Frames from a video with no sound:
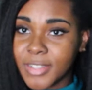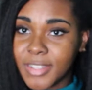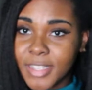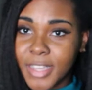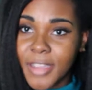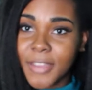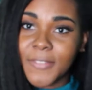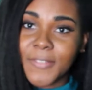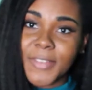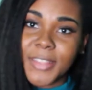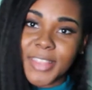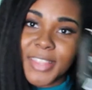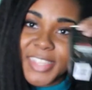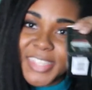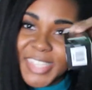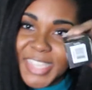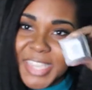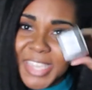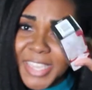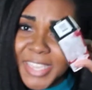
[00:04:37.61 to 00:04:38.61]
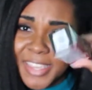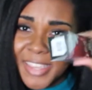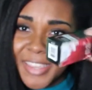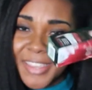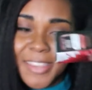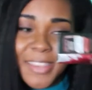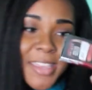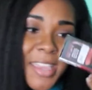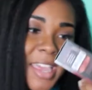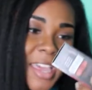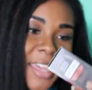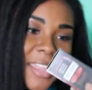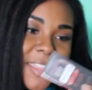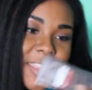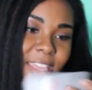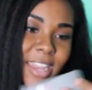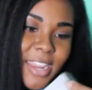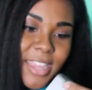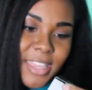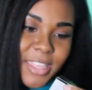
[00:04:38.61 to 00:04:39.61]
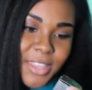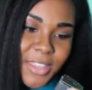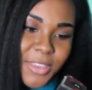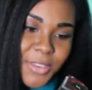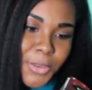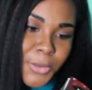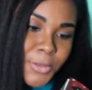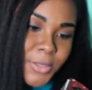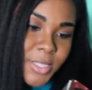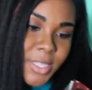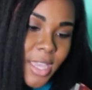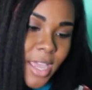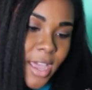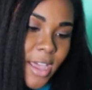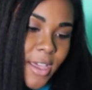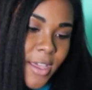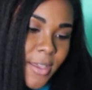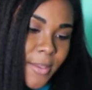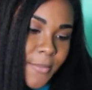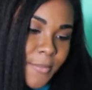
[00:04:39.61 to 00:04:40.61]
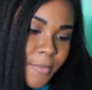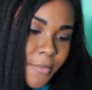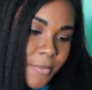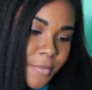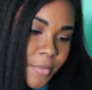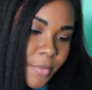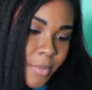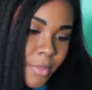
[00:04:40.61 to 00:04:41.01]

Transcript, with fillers: stuff and this ink that I can use, um,